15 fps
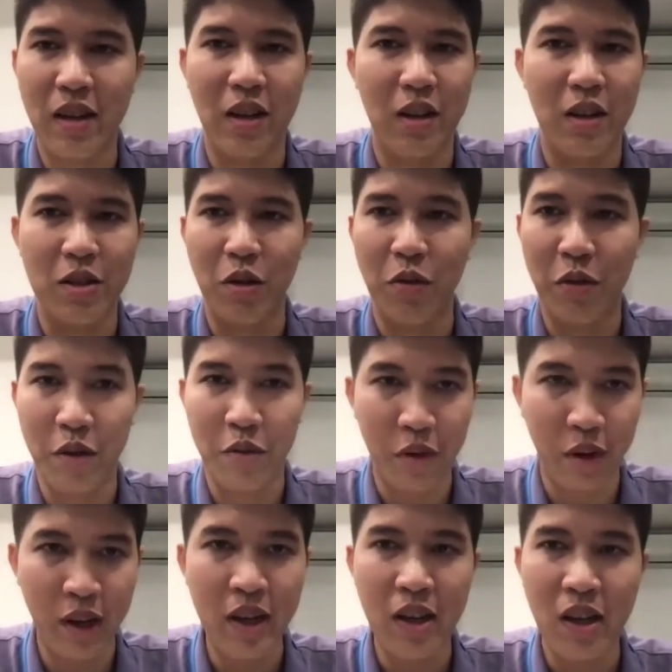So feel
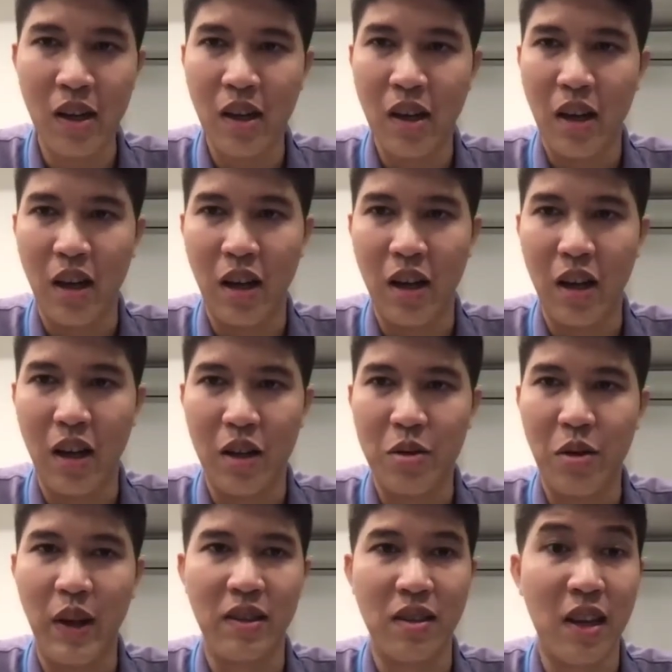free to
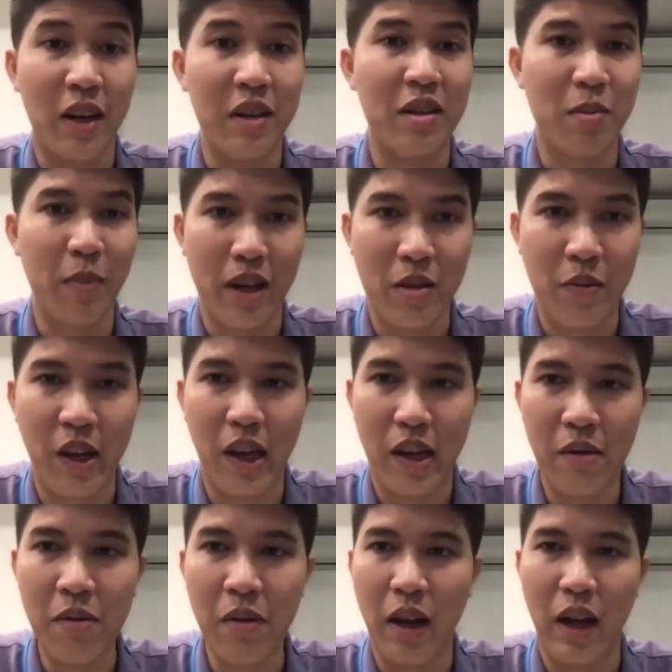exercise the space we
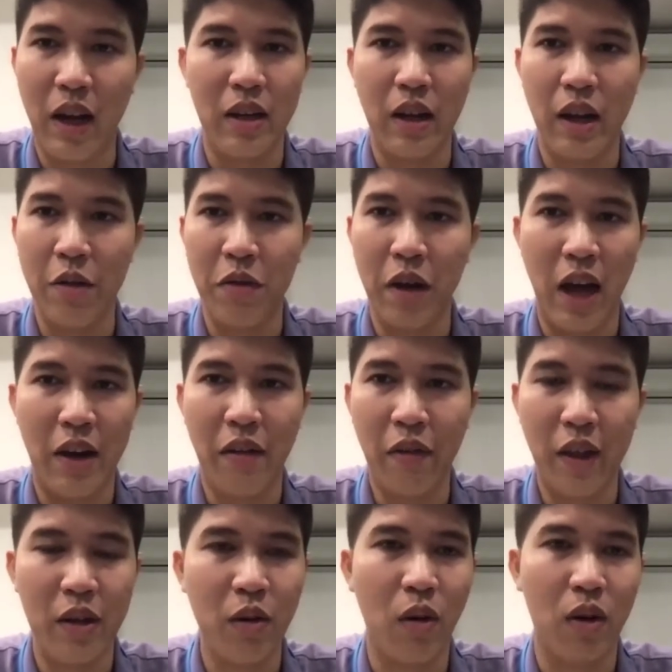give. And if
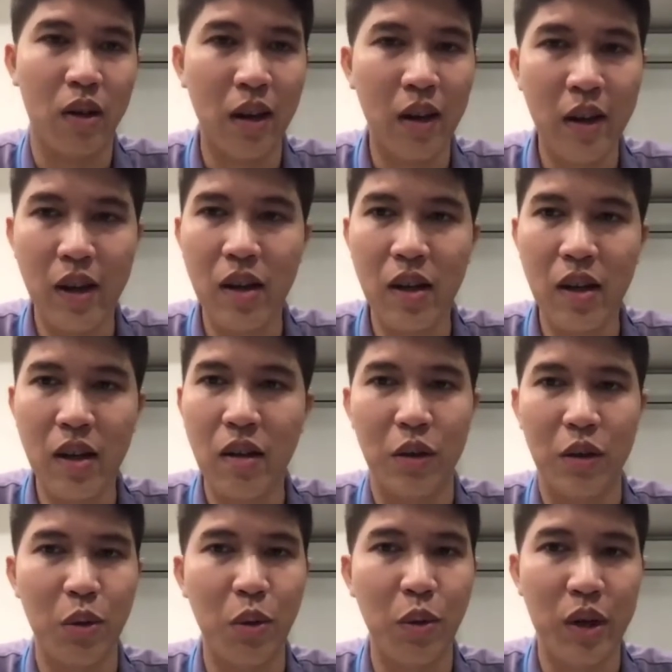anything not clear, do
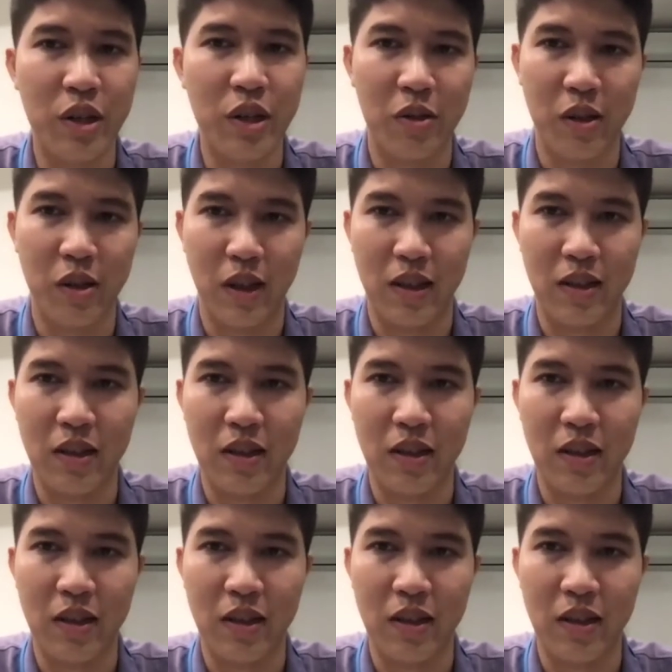reach out to us.